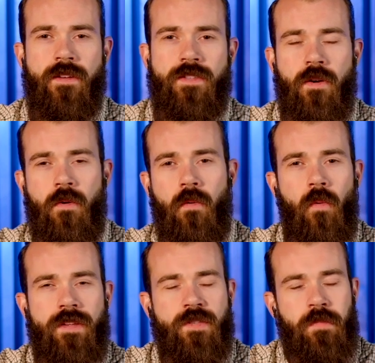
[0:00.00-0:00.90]
So
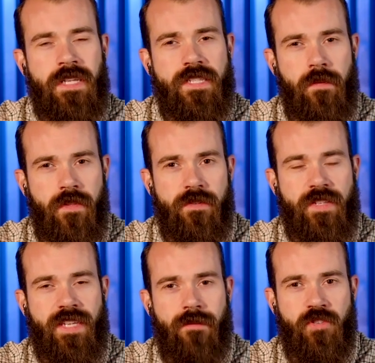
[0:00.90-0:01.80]
what's been some of the
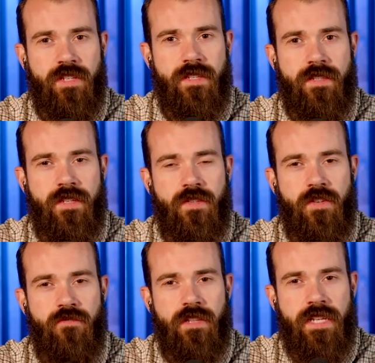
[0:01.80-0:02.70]
reception
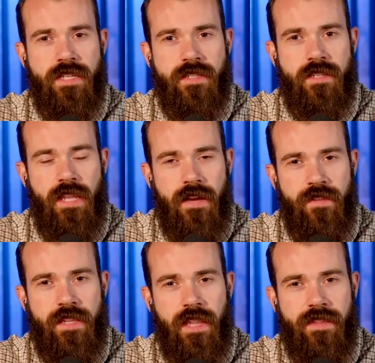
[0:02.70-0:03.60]
since you released Life
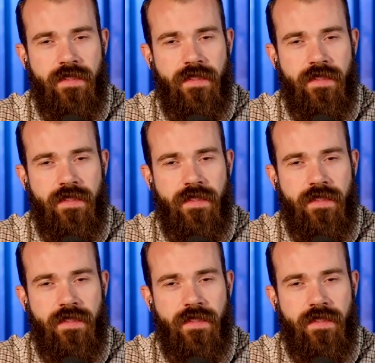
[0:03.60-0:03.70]
in